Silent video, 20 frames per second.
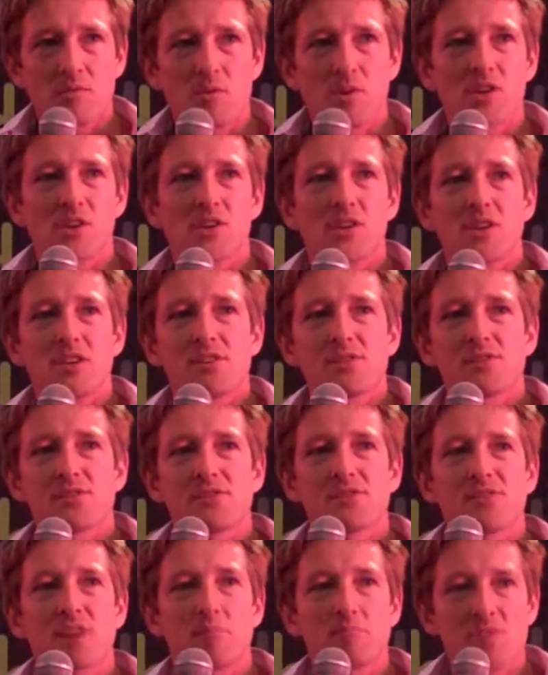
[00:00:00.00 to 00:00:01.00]
which is
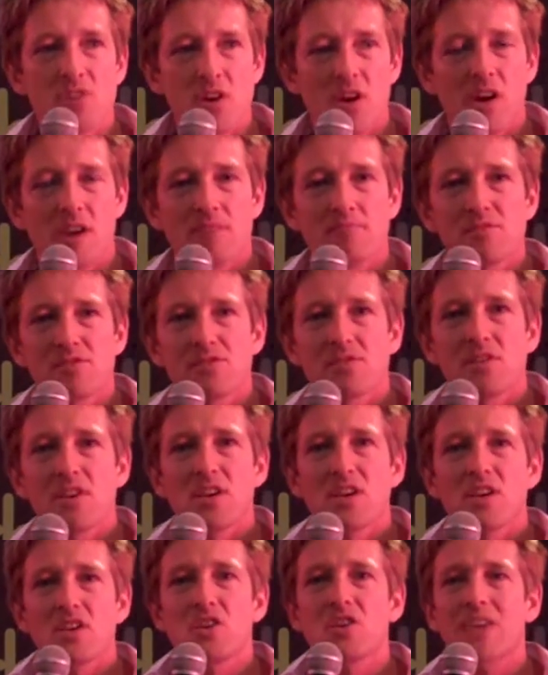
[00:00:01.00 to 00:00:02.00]
sometimes
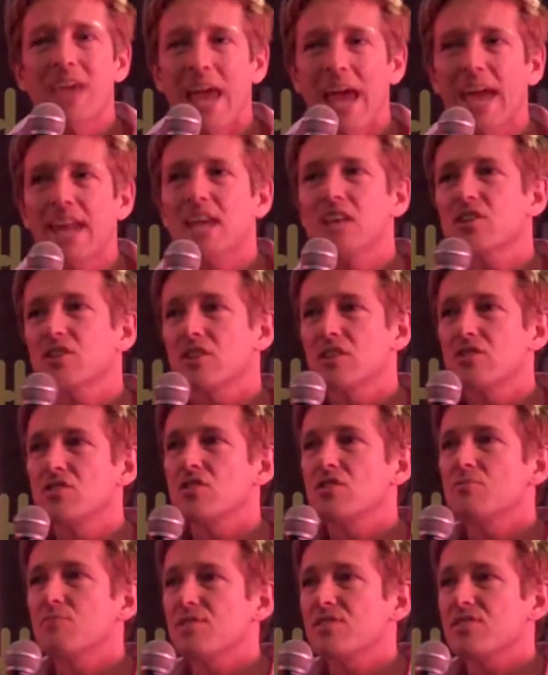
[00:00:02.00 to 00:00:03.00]
you can actually
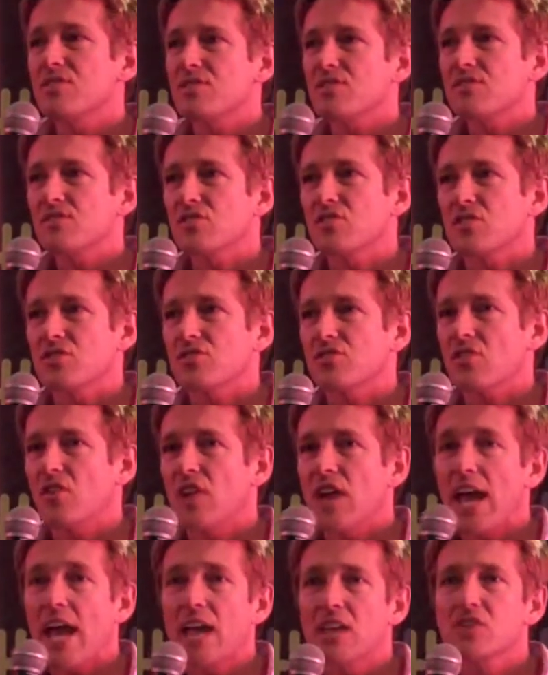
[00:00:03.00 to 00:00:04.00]
do business just on
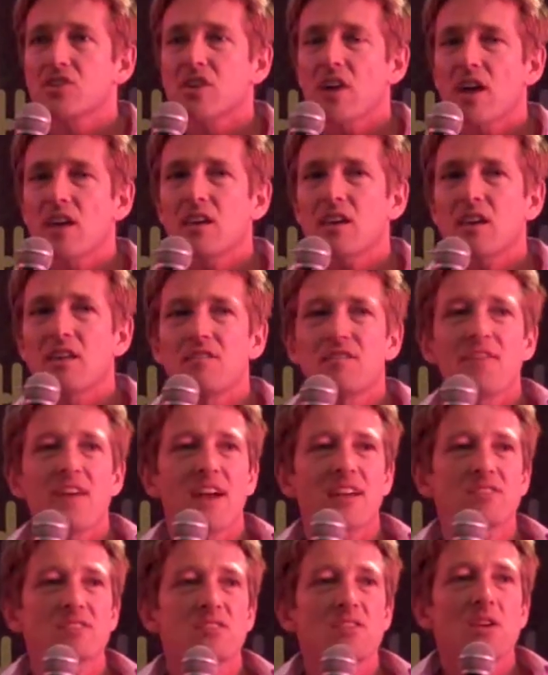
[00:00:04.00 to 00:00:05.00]
a handshake. And in
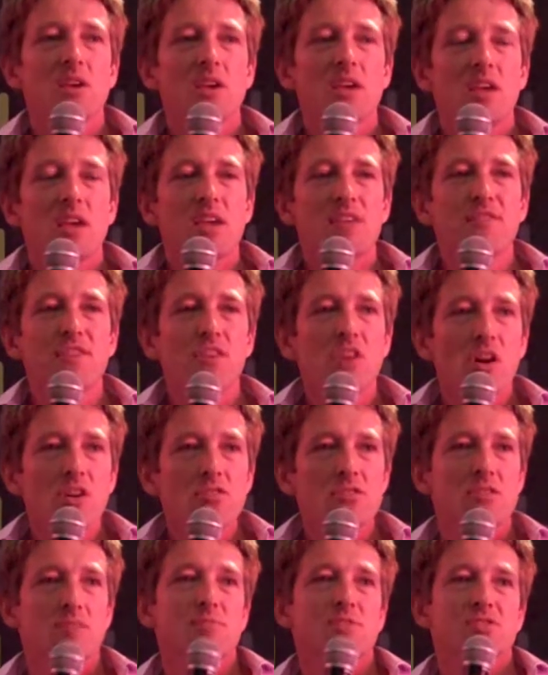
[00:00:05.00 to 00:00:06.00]
fact, if you
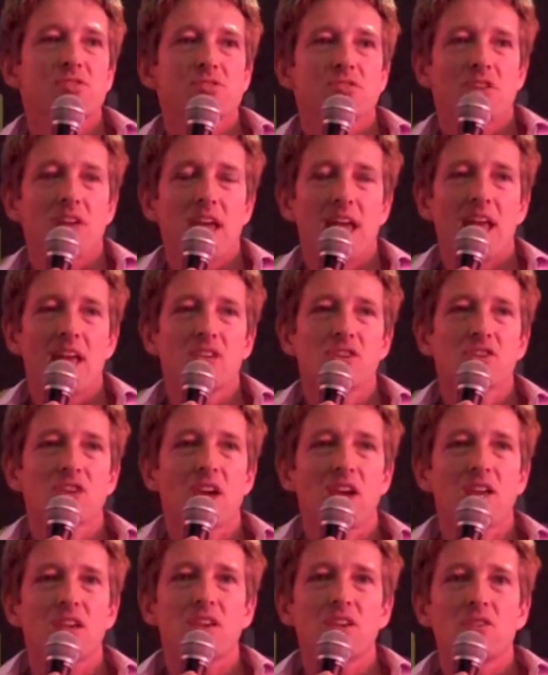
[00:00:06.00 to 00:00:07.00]
don't do business on a
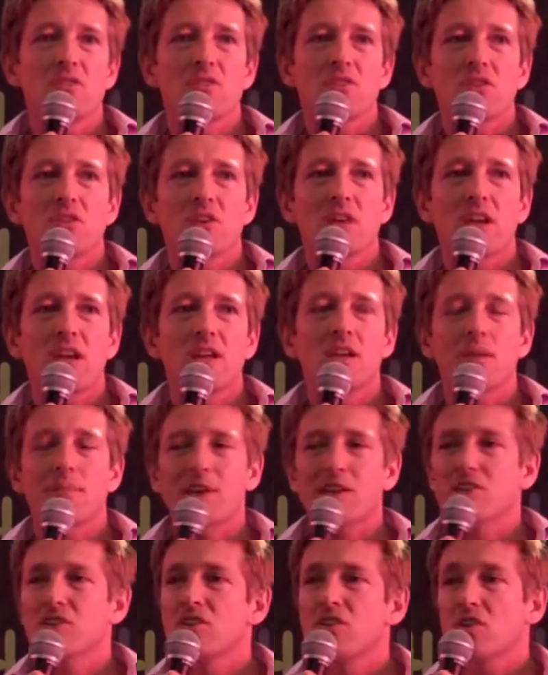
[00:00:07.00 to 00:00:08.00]
handshake, you, you can end up
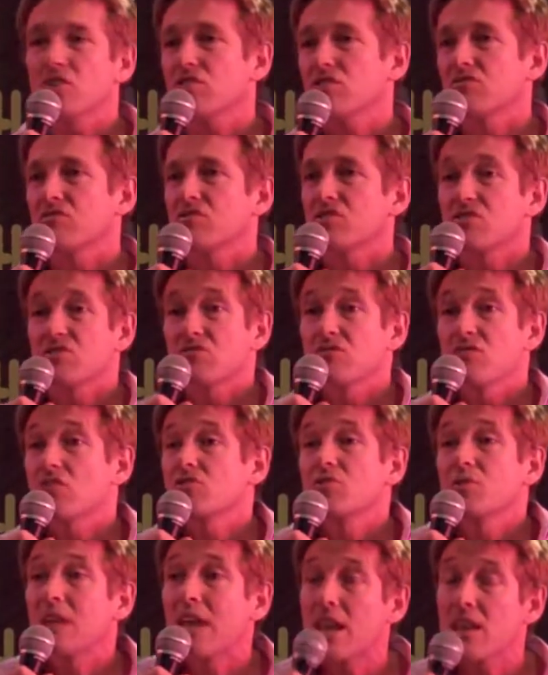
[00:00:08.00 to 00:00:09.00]
actually not just not
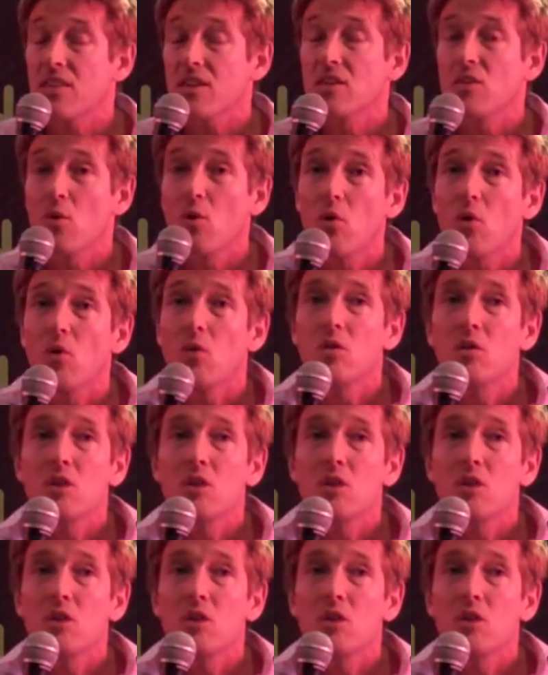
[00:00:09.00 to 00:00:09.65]
doing anything at all,